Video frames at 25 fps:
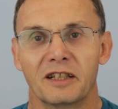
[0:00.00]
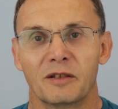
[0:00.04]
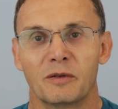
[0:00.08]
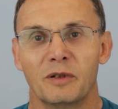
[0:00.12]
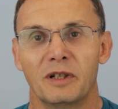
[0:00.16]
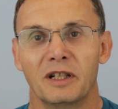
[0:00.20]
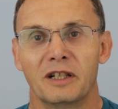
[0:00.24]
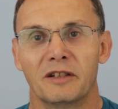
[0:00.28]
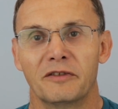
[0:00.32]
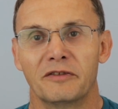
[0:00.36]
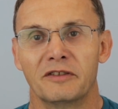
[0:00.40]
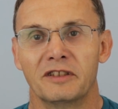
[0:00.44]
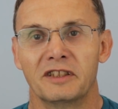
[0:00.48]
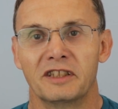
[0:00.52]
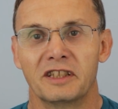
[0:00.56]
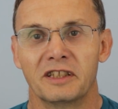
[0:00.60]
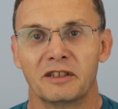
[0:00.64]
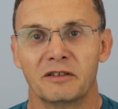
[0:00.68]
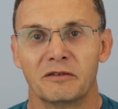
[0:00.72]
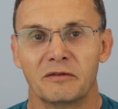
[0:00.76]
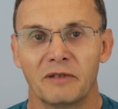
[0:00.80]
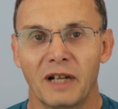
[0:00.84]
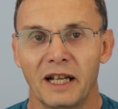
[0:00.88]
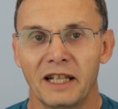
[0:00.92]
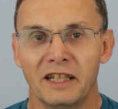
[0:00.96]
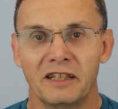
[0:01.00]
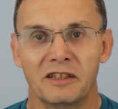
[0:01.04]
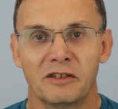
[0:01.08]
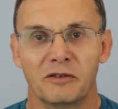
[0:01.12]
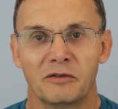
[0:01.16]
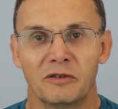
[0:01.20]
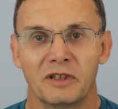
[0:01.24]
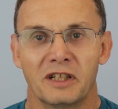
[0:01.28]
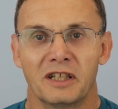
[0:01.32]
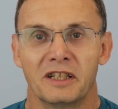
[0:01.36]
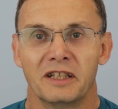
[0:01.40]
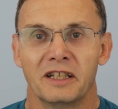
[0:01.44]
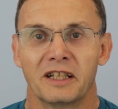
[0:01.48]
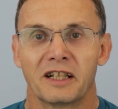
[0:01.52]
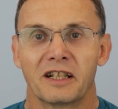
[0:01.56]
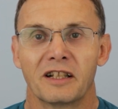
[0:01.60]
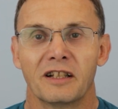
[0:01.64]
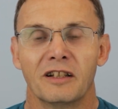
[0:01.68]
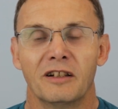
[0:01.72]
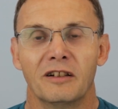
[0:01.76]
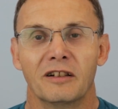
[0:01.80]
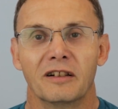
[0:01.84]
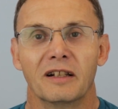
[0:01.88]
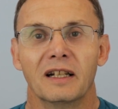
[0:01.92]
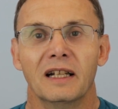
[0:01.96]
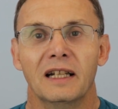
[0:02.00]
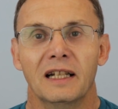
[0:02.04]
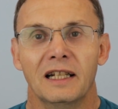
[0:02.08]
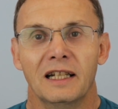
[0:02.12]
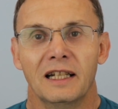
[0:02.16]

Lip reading: quite often till 8 or 9 o'clock,